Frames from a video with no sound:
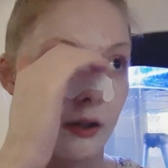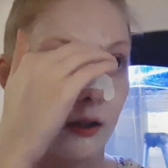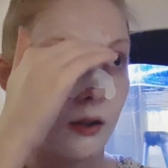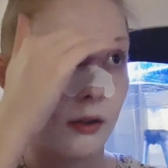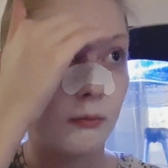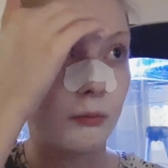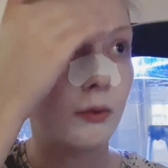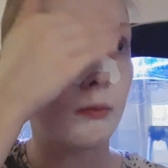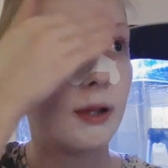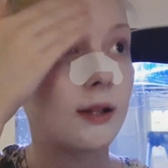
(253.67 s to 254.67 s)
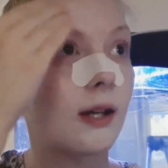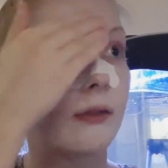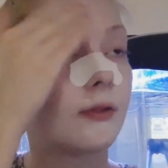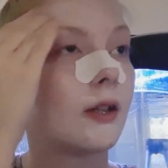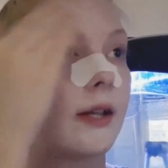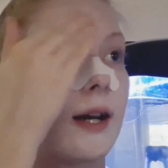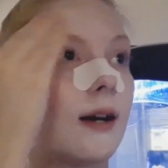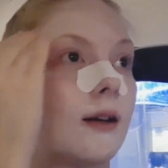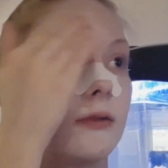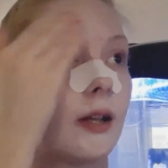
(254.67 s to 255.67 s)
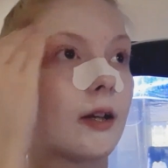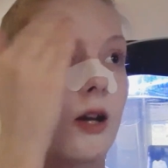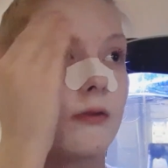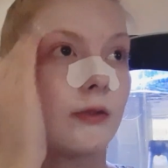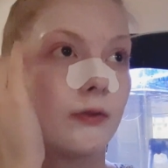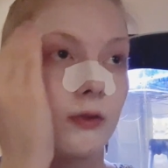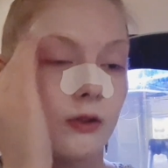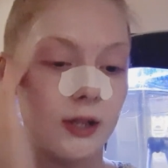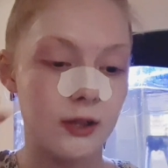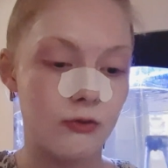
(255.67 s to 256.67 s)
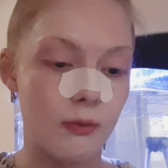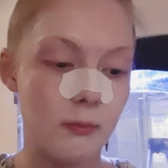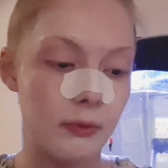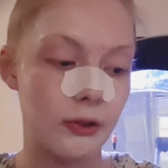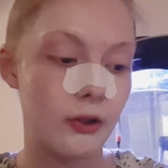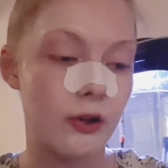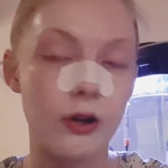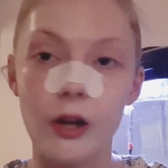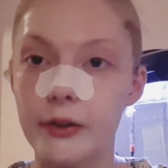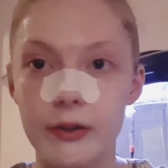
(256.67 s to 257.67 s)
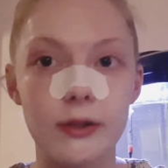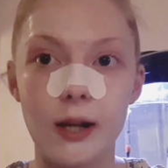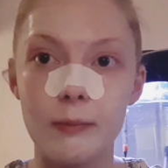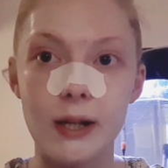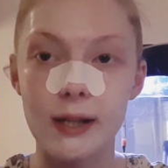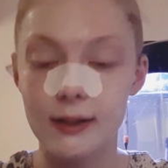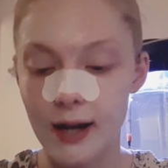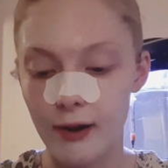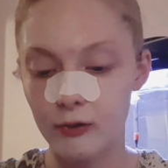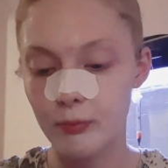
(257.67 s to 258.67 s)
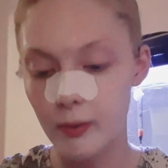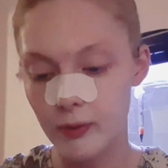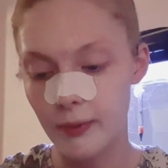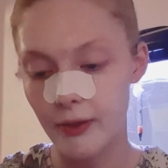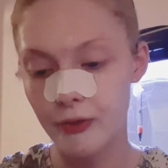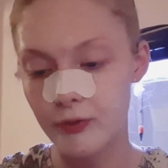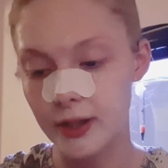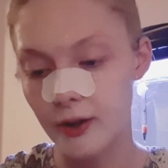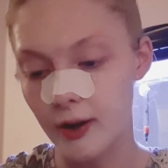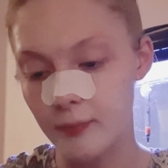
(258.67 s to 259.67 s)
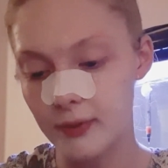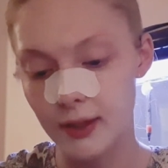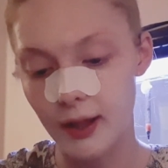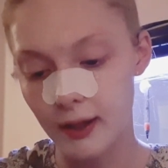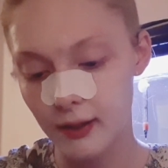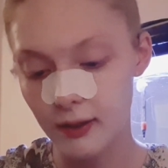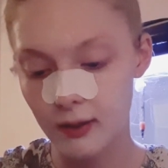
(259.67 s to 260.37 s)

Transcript: Um, but we definitely have like over 40 shrimp and God knows how many snails, probably about three times that,